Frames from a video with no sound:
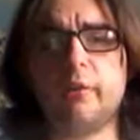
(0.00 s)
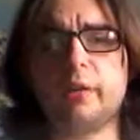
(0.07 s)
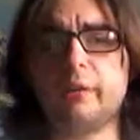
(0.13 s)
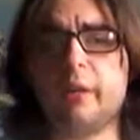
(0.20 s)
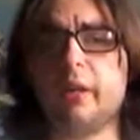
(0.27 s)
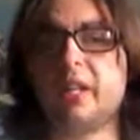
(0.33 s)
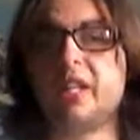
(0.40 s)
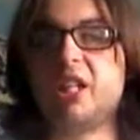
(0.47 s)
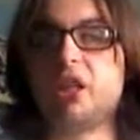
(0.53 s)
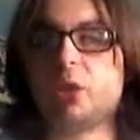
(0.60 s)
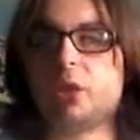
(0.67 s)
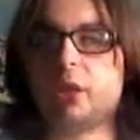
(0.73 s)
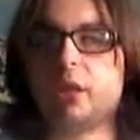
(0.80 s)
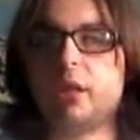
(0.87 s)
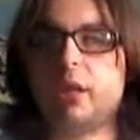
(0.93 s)
is very
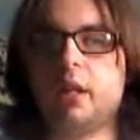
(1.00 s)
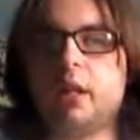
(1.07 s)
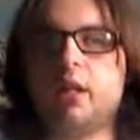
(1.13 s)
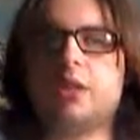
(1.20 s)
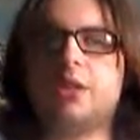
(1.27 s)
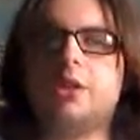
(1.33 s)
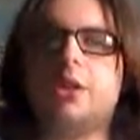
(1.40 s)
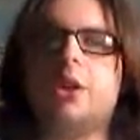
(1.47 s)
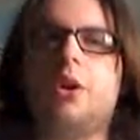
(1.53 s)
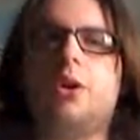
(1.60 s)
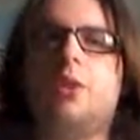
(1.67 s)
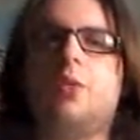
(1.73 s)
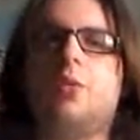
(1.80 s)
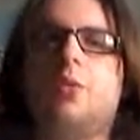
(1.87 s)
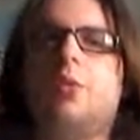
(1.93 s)
short.
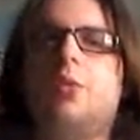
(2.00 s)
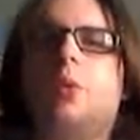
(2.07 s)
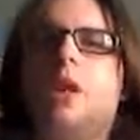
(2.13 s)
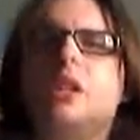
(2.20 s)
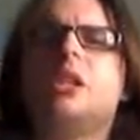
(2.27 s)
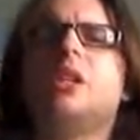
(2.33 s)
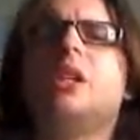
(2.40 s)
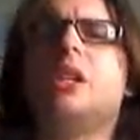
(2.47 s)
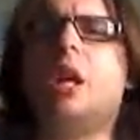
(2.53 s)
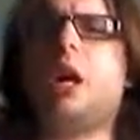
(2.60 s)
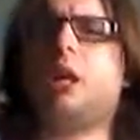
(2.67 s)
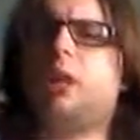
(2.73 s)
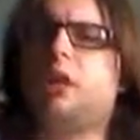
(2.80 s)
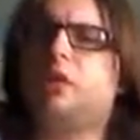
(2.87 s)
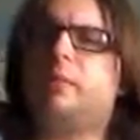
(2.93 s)
So we're also going to
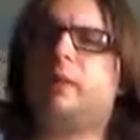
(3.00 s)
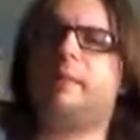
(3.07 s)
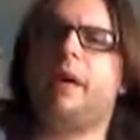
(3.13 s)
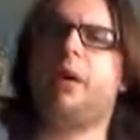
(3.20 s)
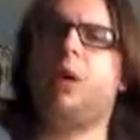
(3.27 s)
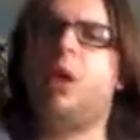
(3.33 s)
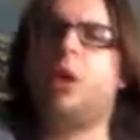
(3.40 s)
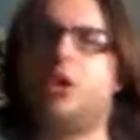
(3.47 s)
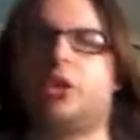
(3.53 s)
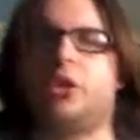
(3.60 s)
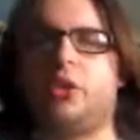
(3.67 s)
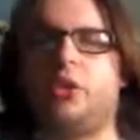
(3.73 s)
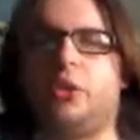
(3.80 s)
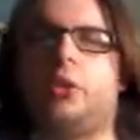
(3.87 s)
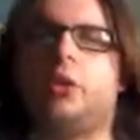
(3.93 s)
talk a little bit about
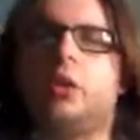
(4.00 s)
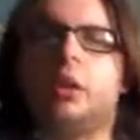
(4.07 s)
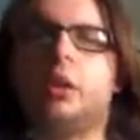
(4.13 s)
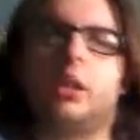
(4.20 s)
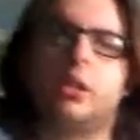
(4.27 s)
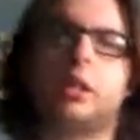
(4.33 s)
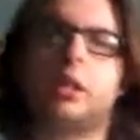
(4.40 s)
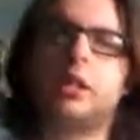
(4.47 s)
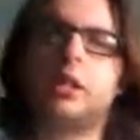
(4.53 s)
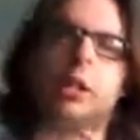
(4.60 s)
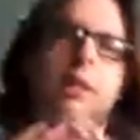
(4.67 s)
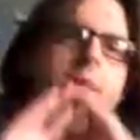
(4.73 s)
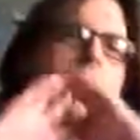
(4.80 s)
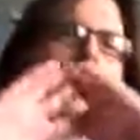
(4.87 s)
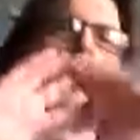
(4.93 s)
R2. So this is going
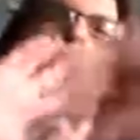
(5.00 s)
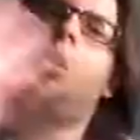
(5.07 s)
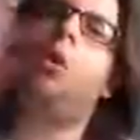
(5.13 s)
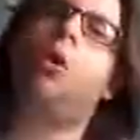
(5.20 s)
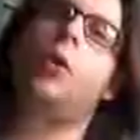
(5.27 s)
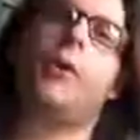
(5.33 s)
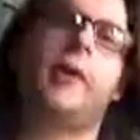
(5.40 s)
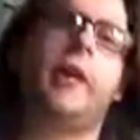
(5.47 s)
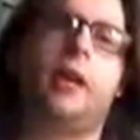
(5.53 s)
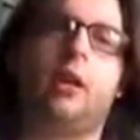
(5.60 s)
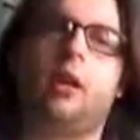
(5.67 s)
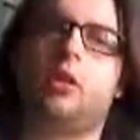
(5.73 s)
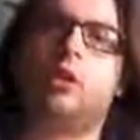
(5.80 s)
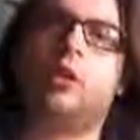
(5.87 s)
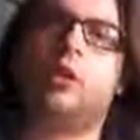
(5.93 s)
to be a whole thing
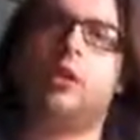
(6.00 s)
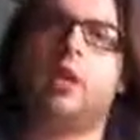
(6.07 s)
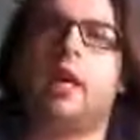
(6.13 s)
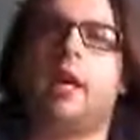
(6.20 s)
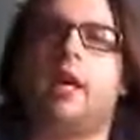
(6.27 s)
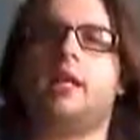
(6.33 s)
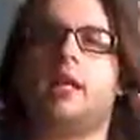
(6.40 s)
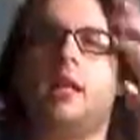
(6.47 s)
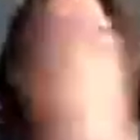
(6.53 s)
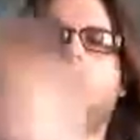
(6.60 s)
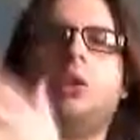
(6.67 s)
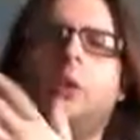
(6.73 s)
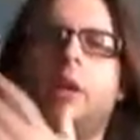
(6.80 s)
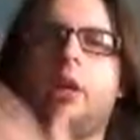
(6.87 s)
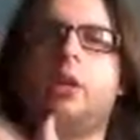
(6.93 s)
on Code Geass,
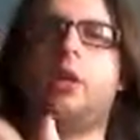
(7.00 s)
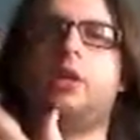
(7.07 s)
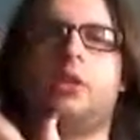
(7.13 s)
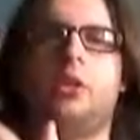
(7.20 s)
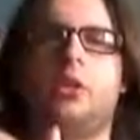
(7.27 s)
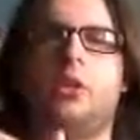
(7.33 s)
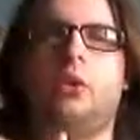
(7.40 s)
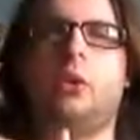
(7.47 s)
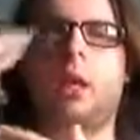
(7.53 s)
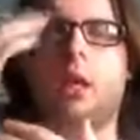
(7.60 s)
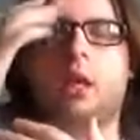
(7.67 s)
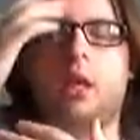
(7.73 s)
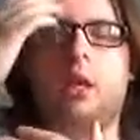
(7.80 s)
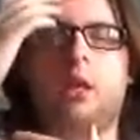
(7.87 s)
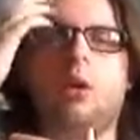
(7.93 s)
including R2,
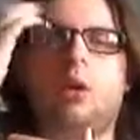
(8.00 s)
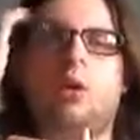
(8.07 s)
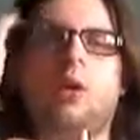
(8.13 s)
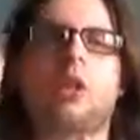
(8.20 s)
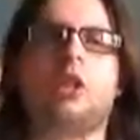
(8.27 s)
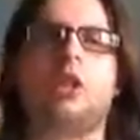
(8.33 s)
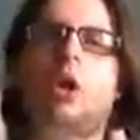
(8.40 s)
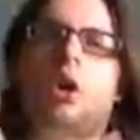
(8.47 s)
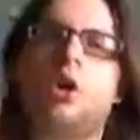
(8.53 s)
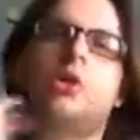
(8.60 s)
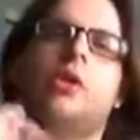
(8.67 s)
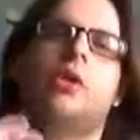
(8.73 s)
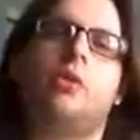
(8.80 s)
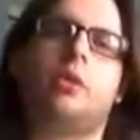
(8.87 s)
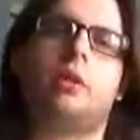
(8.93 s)
which
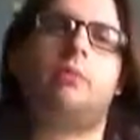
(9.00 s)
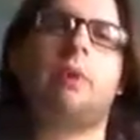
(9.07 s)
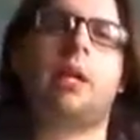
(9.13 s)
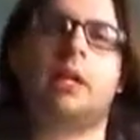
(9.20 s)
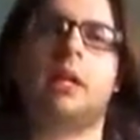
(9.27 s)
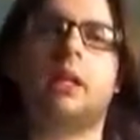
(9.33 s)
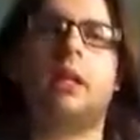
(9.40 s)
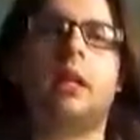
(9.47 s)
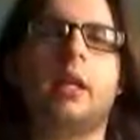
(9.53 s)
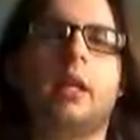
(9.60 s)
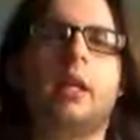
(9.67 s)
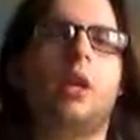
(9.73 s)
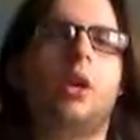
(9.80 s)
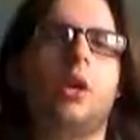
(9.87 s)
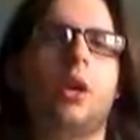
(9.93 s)
R2 is
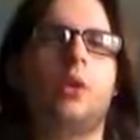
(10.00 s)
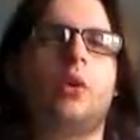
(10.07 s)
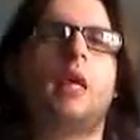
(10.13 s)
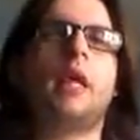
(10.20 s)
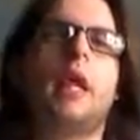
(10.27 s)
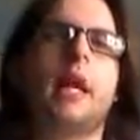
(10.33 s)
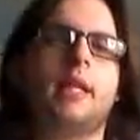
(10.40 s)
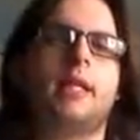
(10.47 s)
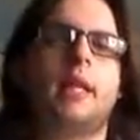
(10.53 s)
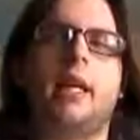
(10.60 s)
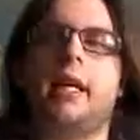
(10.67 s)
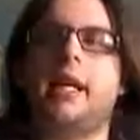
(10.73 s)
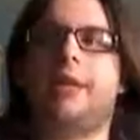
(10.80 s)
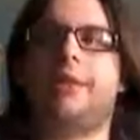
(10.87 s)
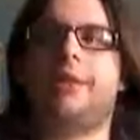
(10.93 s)
basically Code Geass
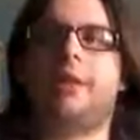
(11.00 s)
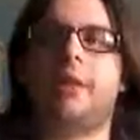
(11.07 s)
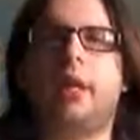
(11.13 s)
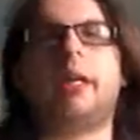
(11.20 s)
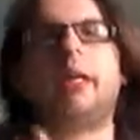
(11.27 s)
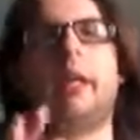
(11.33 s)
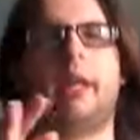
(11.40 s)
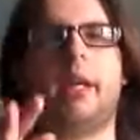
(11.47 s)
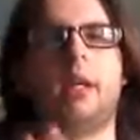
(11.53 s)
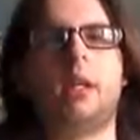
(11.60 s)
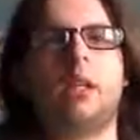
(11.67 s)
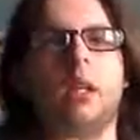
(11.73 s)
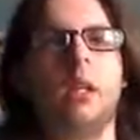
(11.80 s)
ends, and then